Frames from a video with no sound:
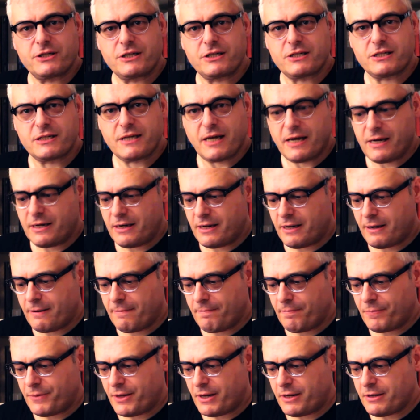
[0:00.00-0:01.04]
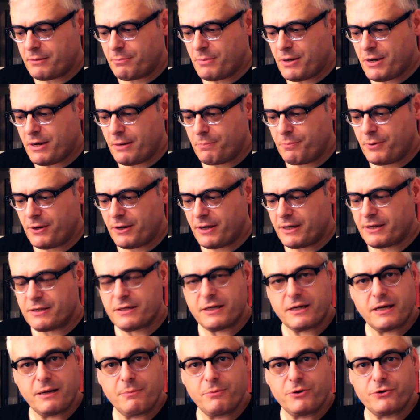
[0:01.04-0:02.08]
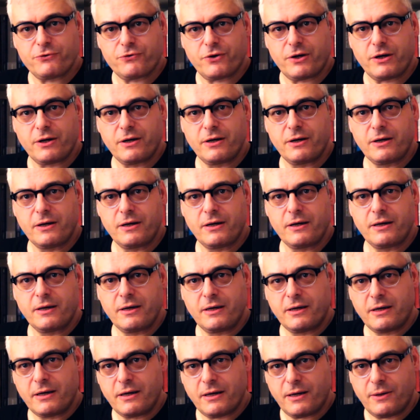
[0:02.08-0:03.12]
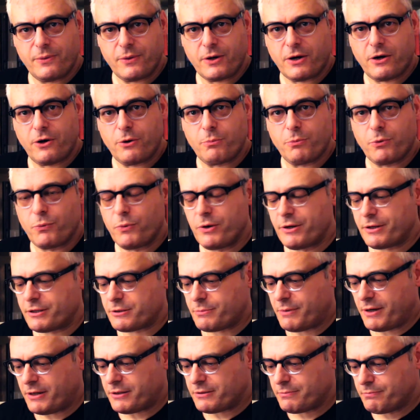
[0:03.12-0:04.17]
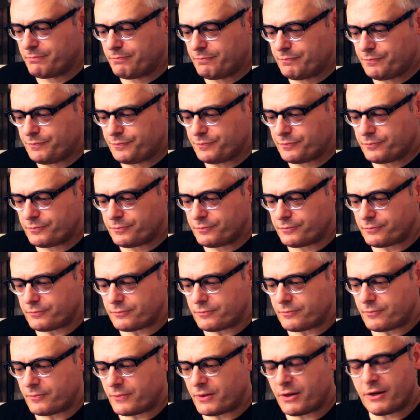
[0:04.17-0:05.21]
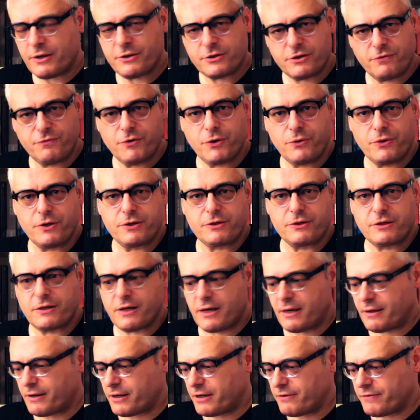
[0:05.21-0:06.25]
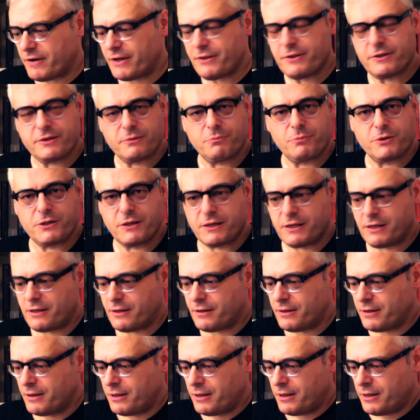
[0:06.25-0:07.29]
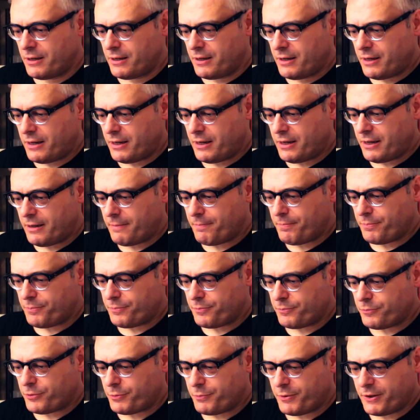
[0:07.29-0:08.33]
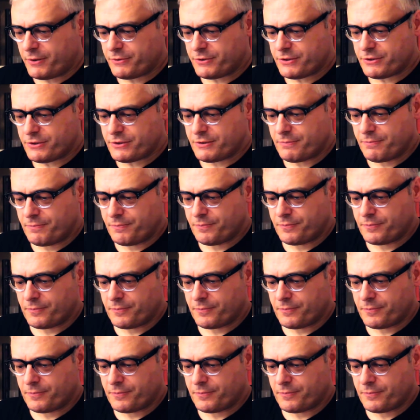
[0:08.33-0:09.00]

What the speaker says: and sustaining and manipulating imagery in the global workspace. That's a view that Carruthers in particular proposes.